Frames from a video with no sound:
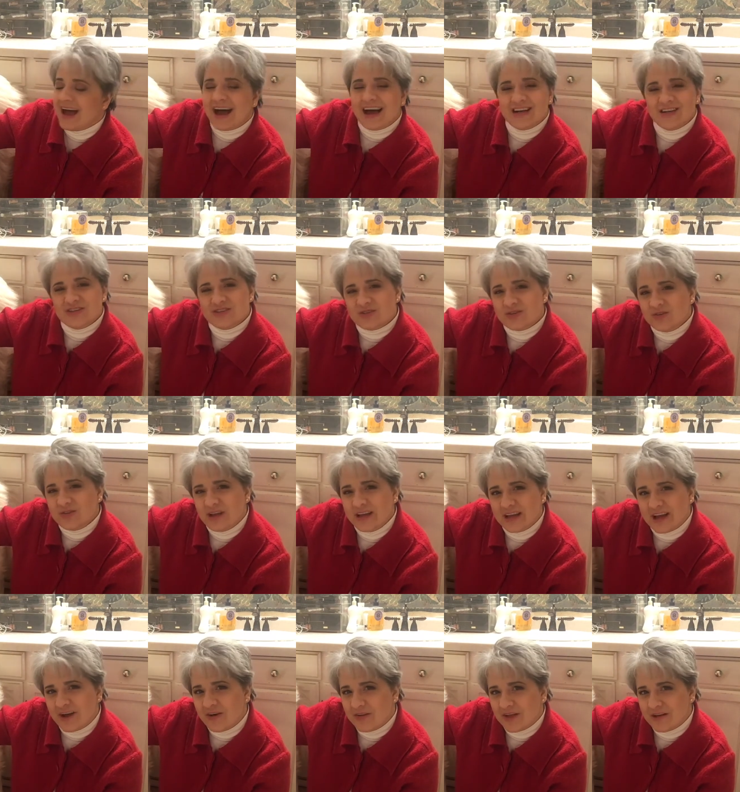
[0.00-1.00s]
I just don't like
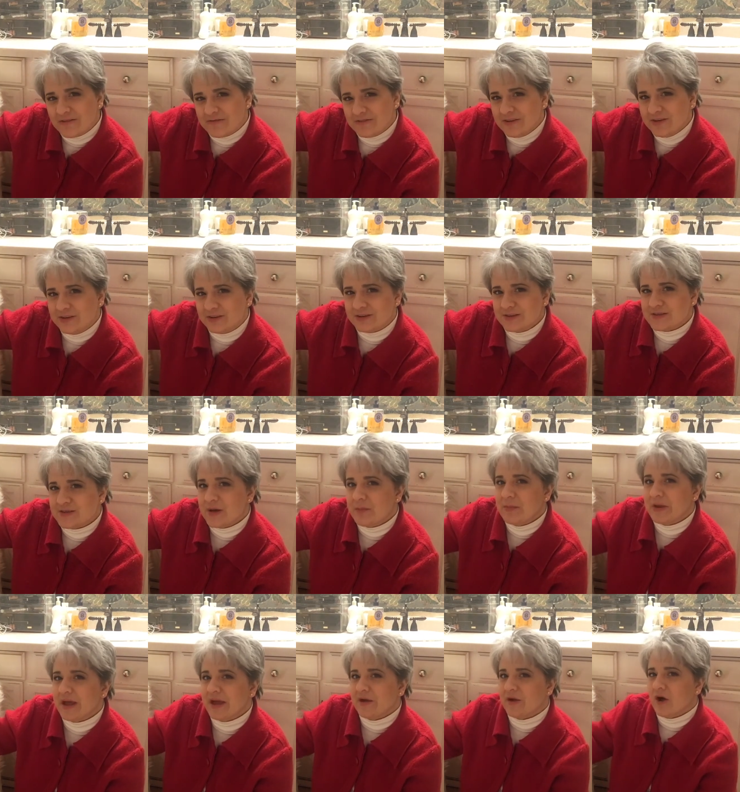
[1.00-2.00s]
how that feels on
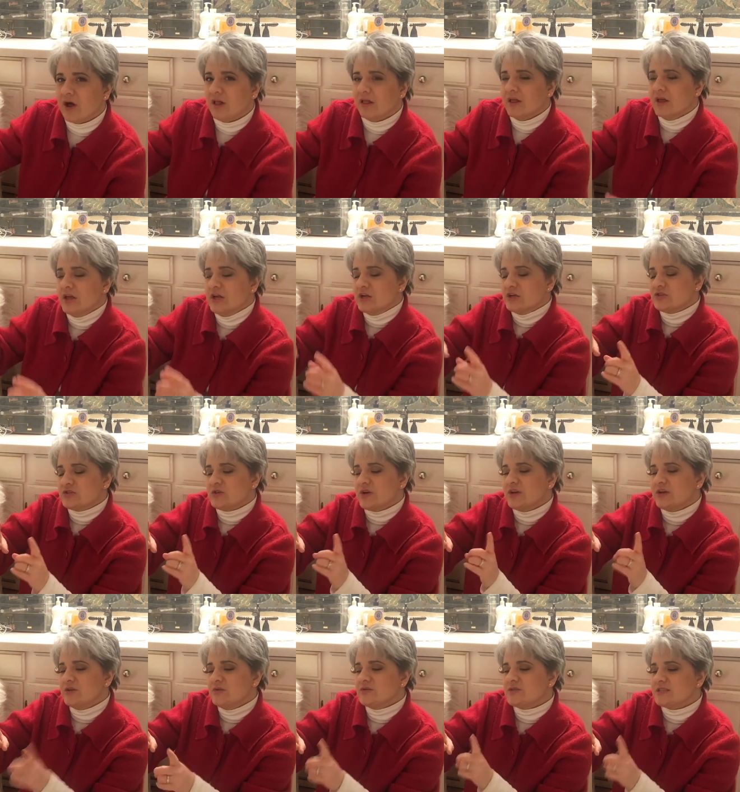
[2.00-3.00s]
me at all. So I
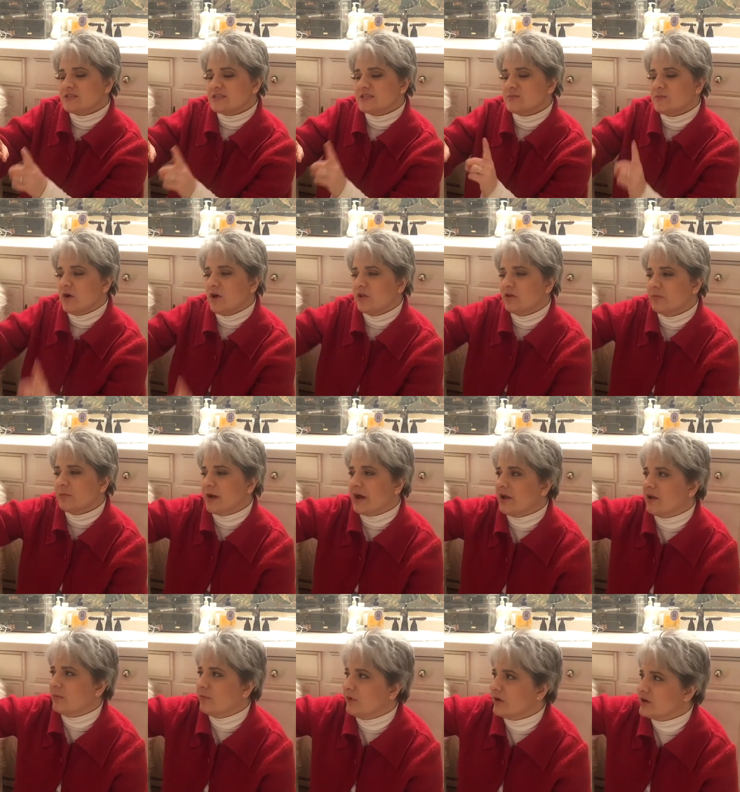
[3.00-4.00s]
used a smaller
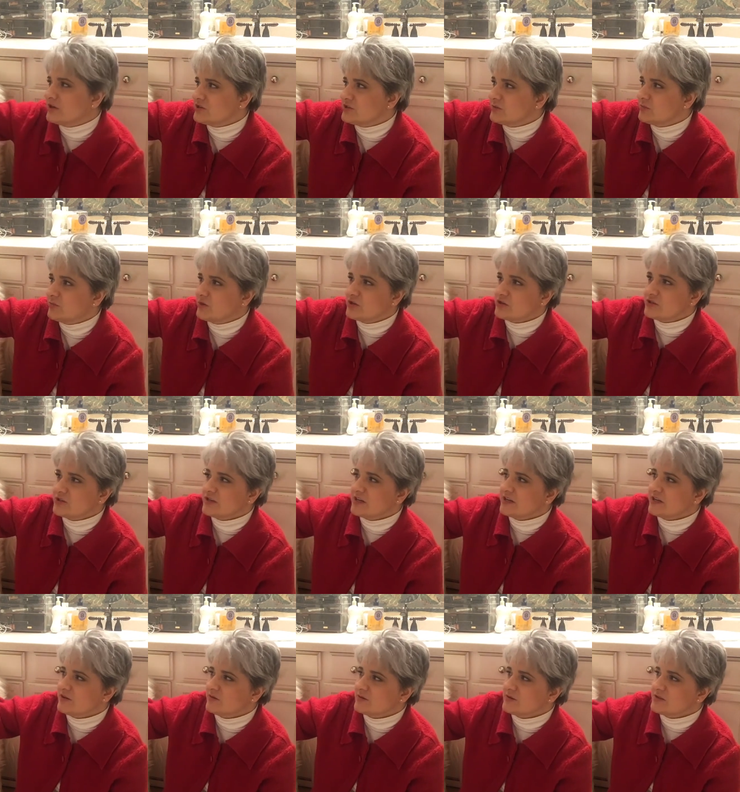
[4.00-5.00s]
paddle brush, the brush that
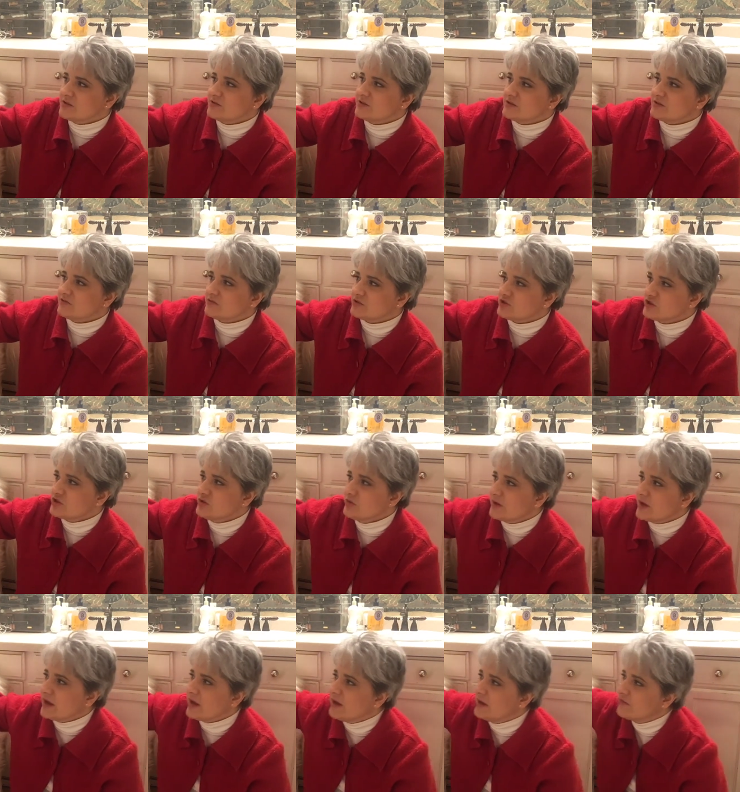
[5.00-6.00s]
I always used for
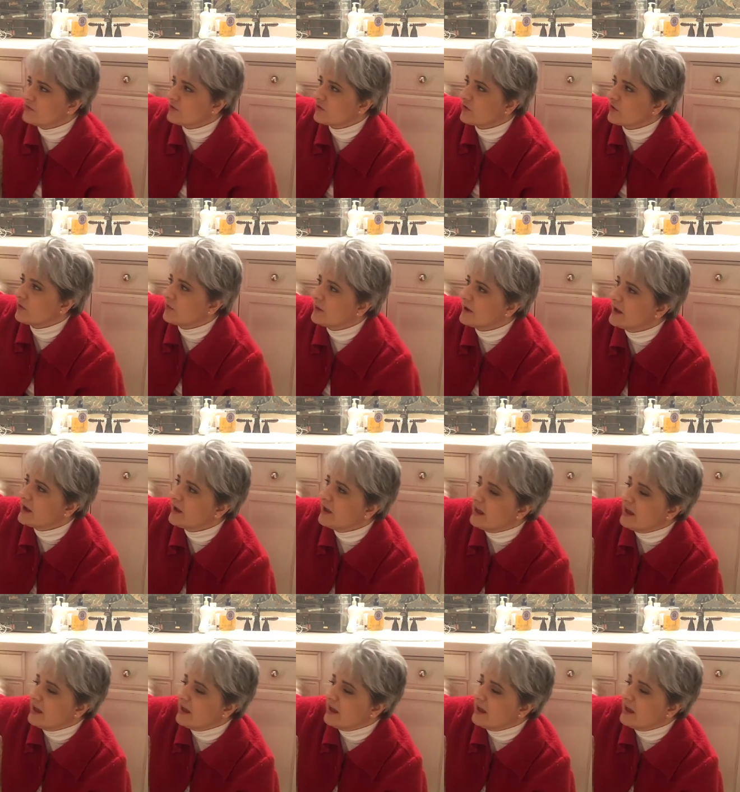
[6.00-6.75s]
Chewy's grooming.